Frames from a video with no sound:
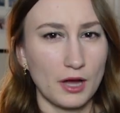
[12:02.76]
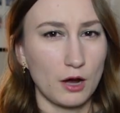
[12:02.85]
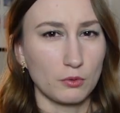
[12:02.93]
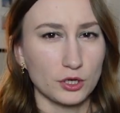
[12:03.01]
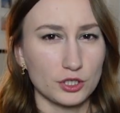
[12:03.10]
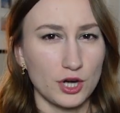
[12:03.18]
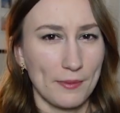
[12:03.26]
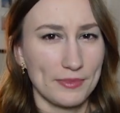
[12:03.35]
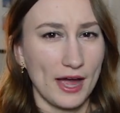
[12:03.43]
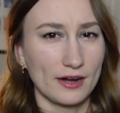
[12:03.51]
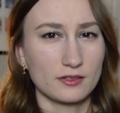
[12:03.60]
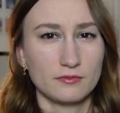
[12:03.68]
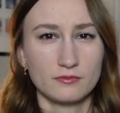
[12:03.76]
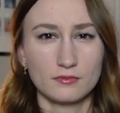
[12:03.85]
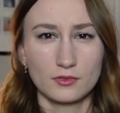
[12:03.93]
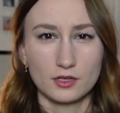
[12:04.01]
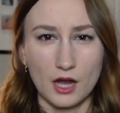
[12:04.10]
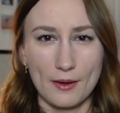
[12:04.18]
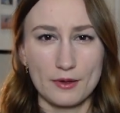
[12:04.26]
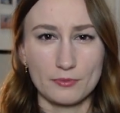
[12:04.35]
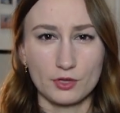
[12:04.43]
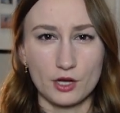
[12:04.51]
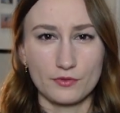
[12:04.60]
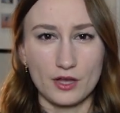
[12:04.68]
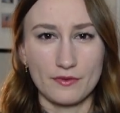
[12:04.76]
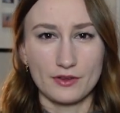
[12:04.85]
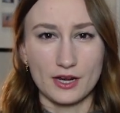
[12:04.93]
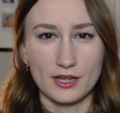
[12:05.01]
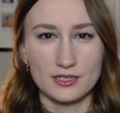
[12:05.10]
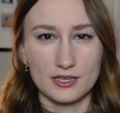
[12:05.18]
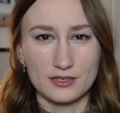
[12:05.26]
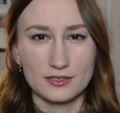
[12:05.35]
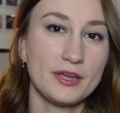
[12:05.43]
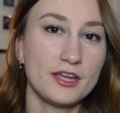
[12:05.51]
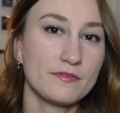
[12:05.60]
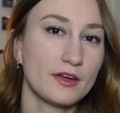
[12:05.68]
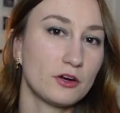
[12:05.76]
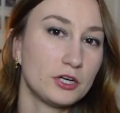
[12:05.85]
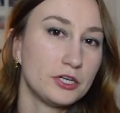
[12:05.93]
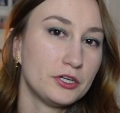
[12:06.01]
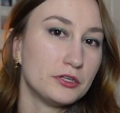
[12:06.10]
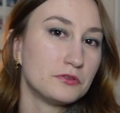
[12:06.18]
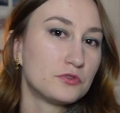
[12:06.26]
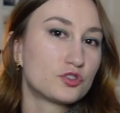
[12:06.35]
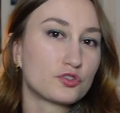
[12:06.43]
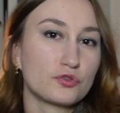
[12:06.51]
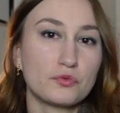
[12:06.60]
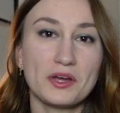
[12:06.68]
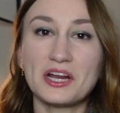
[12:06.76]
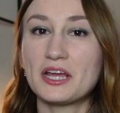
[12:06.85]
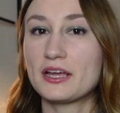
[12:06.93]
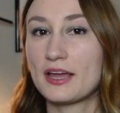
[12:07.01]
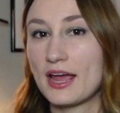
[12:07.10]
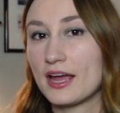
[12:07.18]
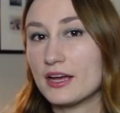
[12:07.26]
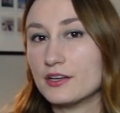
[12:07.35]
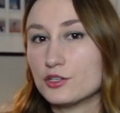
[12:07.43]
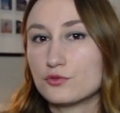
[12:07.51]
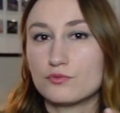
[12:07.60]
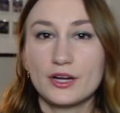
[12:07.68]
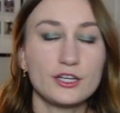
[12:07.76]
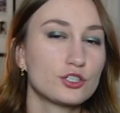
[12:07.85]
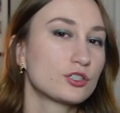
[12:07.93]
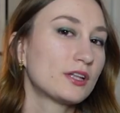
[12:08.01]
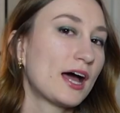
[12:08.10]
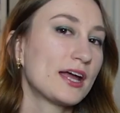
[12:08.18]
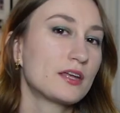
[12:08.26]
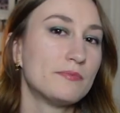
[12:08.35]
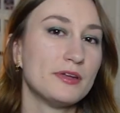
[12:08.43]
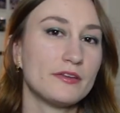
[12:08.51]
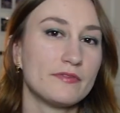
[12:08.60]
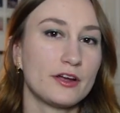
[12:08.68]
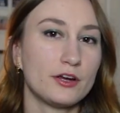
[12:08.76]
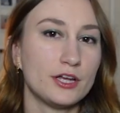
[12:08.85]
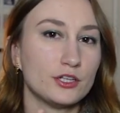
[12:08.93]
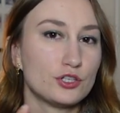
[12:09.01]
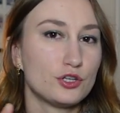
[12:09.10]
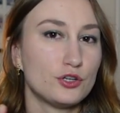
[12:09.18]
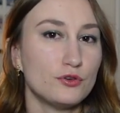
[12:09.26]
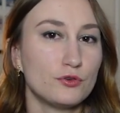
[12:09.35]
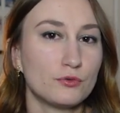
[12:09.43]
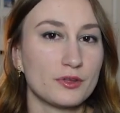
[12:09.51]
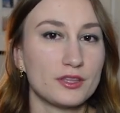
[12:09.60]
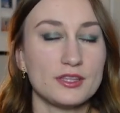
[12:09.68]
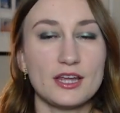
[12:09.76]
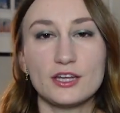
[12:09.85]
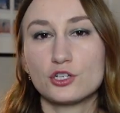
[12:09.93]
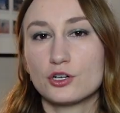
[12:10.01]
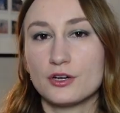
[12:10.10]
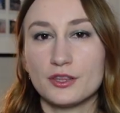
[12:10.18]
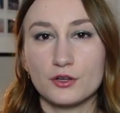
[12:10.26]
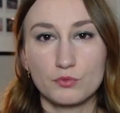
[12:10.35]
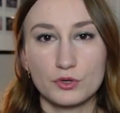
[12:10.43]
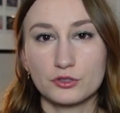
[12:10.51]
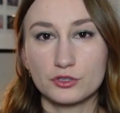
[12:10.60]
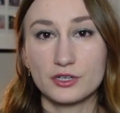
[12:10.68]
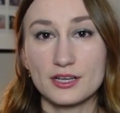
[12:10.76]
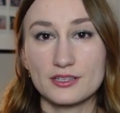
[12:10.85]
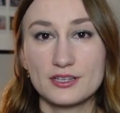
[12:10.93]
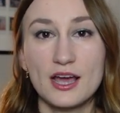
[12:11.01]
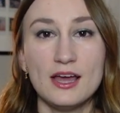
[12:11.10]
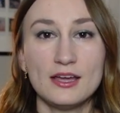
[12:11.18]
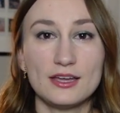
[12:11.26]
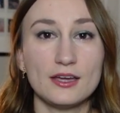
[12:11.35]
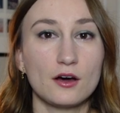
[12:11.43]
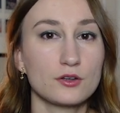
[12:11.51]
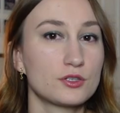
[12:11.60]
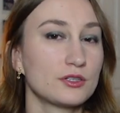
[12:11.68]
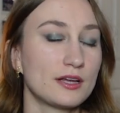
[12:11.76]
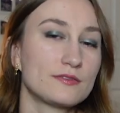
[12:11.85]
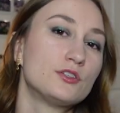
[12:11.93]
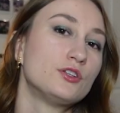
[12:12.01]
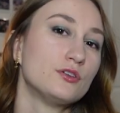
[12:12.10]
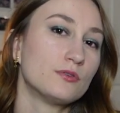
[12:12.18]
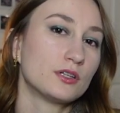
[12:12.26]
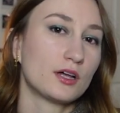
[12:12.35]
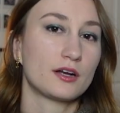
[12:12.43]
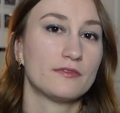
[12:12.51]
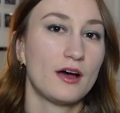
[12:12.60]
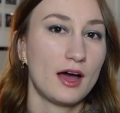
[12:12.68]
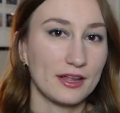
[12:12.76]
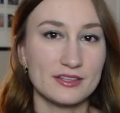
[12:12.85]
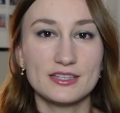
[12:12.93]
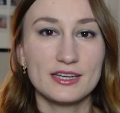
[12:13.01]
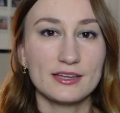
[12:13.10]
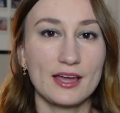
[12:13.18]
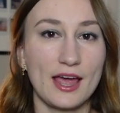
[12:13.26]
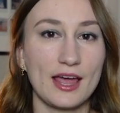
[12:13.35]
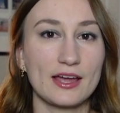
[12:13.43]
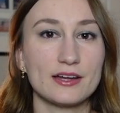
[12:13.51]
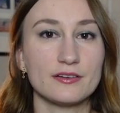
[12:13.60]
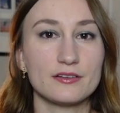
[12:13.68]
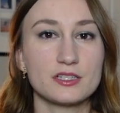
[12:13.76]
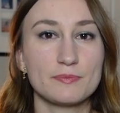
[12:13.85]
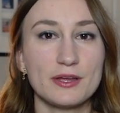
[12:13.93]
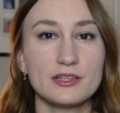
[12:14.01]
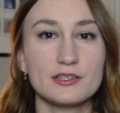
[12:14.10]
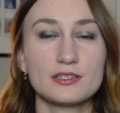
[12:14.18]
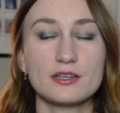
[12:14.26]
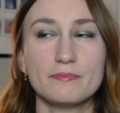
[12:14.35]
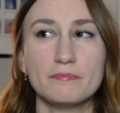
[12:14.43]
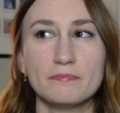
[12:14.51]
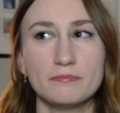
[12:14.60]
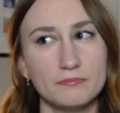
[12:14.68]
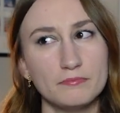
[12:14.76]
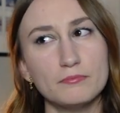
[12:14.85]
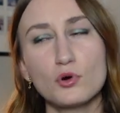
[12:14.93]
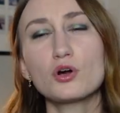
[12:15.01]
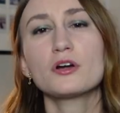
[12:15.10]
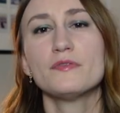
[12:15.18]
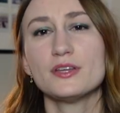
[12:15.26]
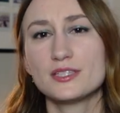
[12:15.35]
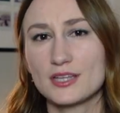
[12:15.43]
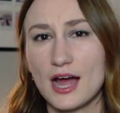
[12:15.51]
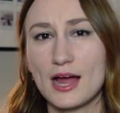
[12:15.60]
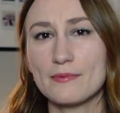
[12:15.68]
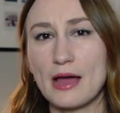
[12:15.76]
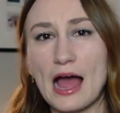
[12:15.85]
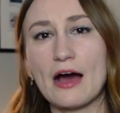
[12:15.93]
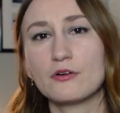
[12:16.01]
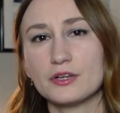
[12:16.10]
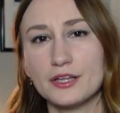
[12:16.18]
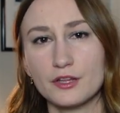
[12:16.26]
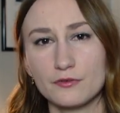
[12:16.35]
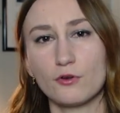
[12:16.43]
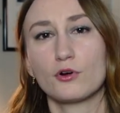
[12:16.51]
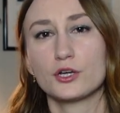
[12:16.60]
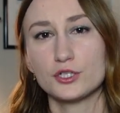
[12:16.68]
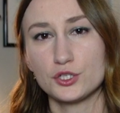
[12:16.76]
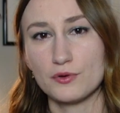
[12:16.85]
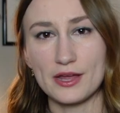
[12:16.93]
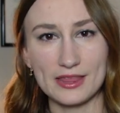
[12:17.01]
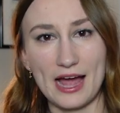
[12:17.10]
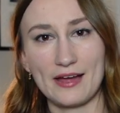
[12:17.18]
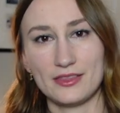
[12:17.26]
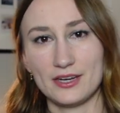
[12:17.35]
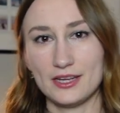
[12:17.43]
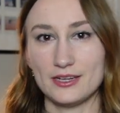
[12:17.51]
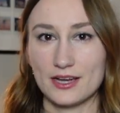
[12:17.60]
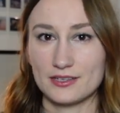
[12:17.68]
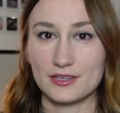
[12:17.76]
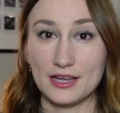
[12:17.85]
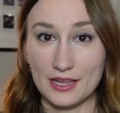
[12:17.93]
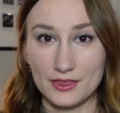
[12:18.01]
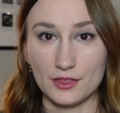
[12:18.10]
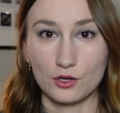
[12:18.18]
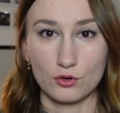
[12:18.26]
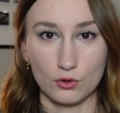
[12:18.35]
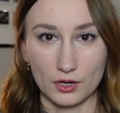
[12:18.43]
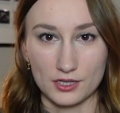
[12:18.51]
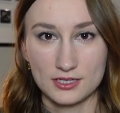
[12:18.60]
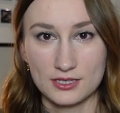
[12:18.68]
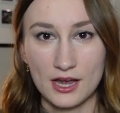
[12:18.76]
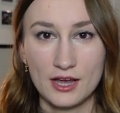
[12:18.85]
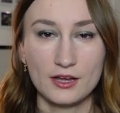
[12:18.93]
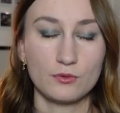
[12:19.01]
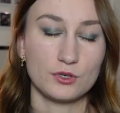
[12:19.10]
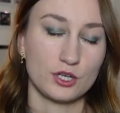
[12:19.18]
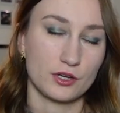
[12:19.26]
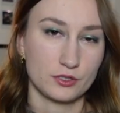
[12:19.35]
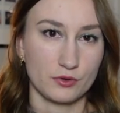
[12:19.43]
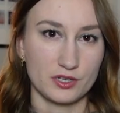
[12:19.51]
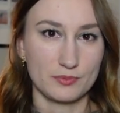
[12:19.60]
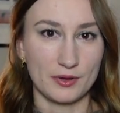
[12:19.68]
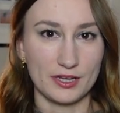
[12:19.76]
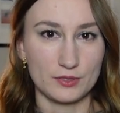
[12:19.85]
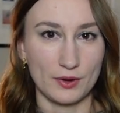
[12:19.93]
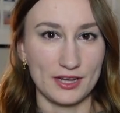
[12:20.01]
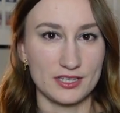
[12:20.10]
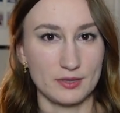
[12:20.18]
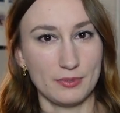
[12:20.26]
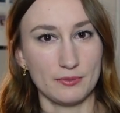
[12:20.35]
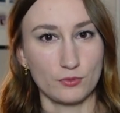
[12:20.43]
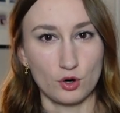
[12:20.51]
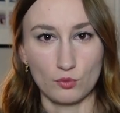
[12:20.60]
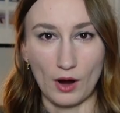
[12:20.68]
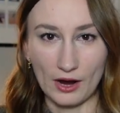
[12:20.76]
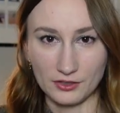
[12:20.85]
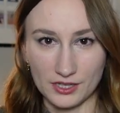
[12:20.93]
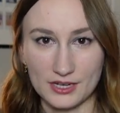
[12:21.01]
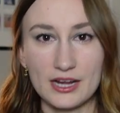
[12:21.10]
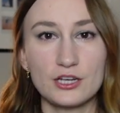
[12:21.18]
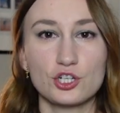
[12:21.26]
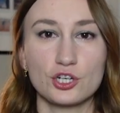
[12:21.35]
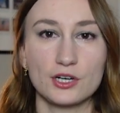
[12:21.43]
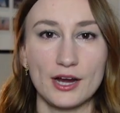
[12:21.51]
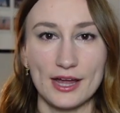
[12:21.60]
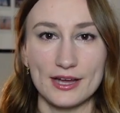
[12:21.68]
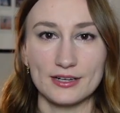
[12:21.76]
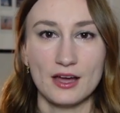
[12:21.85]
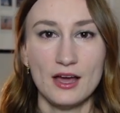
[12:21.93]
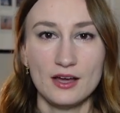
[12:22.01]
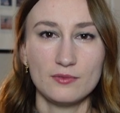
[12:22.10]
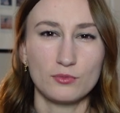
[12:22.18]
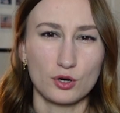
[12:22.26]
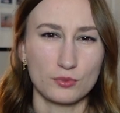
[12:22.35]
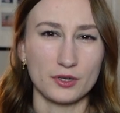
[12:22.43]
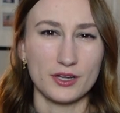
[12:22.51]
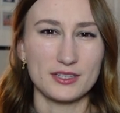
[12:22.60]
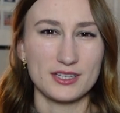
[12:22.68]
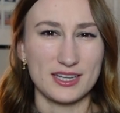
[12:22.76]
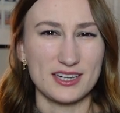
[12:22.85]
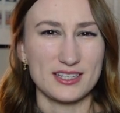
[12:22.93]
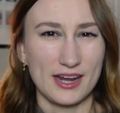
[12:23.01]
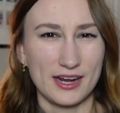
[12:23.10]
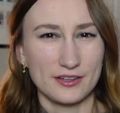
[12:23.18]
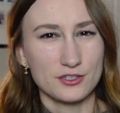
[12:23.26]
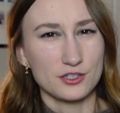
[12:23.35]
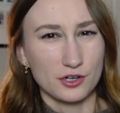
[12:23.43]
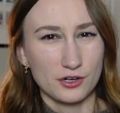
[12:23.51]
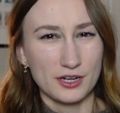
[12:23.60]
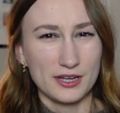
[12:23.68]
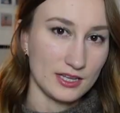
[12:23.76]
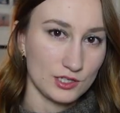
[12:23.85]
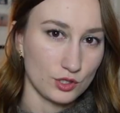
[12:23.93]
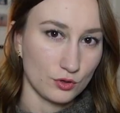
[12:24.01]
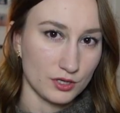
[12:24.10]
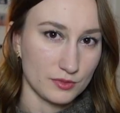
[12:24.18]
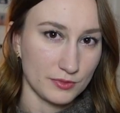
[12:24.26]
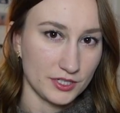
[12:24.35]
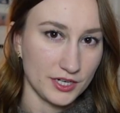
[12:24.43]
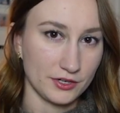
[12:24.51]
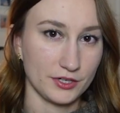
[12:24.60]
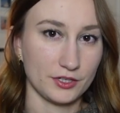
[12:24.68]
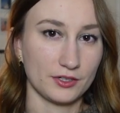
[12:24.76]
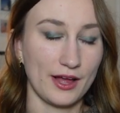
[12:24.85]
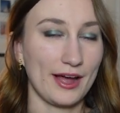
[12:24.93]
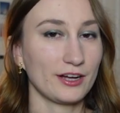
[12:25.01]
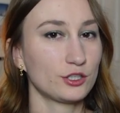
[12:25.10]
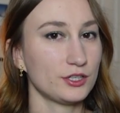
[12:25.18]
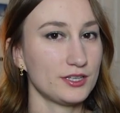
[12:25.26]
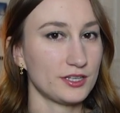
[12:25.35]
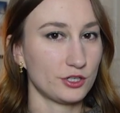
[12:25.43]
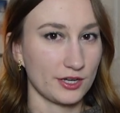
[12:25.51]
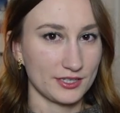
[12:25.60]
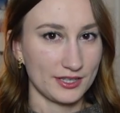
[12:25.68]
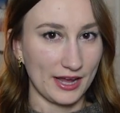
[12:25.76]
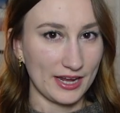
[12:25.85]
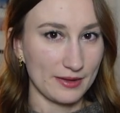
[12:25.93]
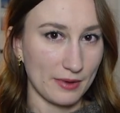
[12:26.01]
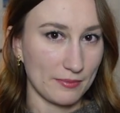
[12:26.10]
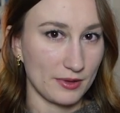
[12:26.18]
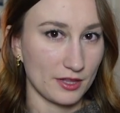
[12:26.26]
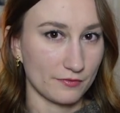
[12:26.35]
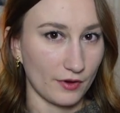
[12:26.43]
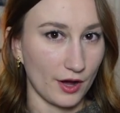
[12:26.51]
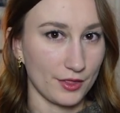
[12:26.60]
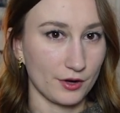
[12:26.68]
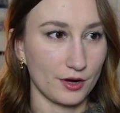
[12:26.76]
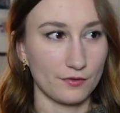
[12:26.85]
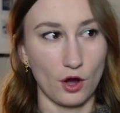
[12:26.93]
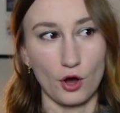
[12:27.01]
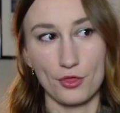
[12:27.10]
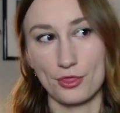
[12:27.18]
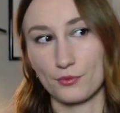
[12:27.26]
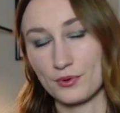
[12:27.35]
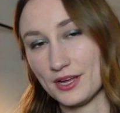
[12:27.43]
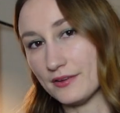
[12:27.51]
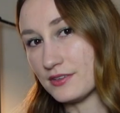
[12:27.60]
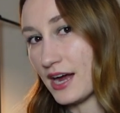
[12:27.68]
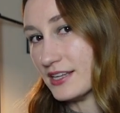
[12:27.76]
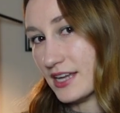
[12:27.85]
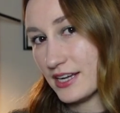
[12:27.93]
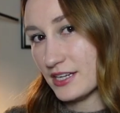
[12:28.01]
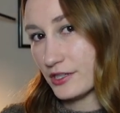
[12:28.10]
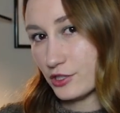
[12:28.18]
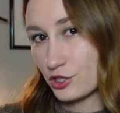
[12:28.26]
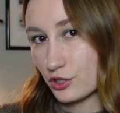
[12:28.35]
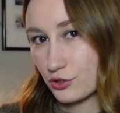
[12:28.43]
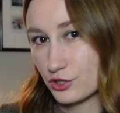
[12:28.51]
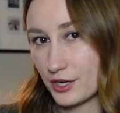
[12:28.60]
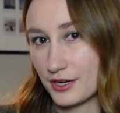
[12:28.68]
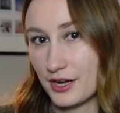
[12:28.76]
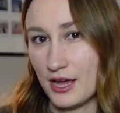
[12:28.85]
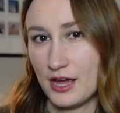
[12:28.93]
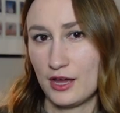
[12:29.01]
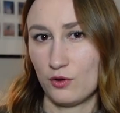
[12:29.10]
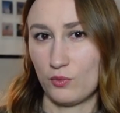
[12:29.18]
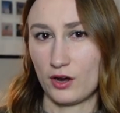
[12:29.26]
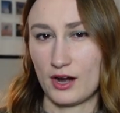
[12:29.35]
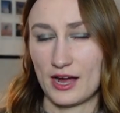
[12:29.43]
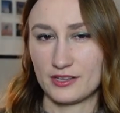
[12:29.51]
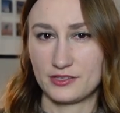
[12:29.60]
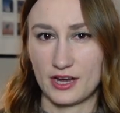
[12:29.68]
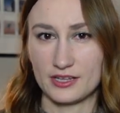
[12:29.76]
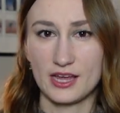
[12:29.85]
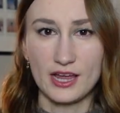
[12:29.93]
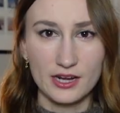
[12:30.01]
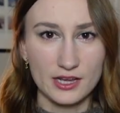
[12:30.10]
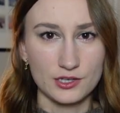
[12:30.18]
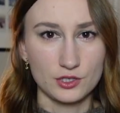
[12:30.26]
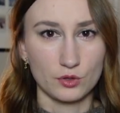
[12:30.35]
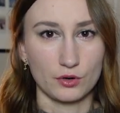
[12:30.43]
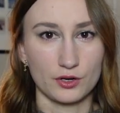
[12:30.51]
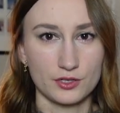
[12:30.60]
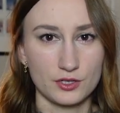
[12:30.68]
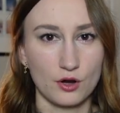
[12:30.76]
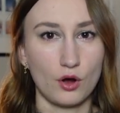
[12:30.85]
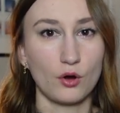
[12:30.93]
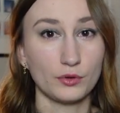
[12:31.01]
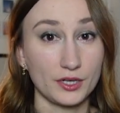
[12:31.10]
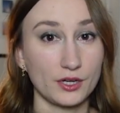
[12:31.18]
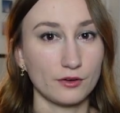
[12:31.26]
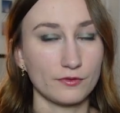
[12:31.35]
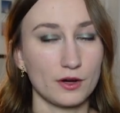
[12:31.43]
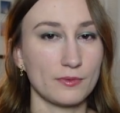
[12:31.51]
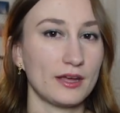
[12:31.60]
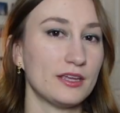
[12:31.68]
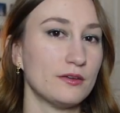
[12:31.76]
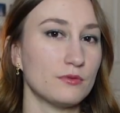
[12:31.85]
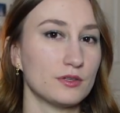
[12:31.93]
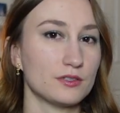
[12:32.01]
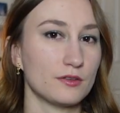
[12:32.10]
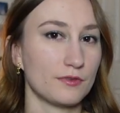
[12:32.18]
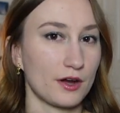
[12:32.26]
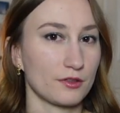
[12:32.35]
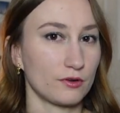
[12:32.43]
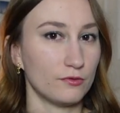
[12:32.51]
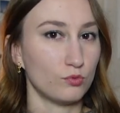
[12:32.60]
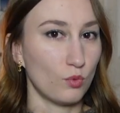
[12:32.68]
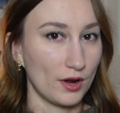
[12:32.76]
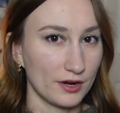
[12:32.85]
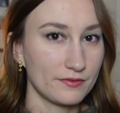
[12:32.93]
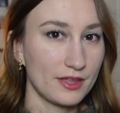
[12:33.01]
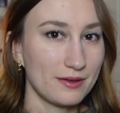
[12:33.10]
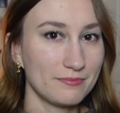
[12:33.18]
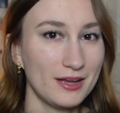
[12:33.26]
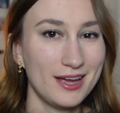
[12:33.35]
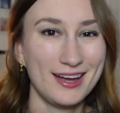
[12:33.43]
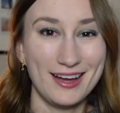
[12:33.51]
I'll workshop that. Comment below if you have any ideas. Being very druidic and ranger-like, being very in tune with nature in the wilderness, he also loves to do a lot of hunting and spends more of his time out in the forest doing that than he does in the courts, which also explains why he's a bit more wild in nature and more willing to get his hands dirty. His source material actually suggested that he might be the father of all three of Titania's children, whereas Titania's source only confirmed that he was the father of one of them.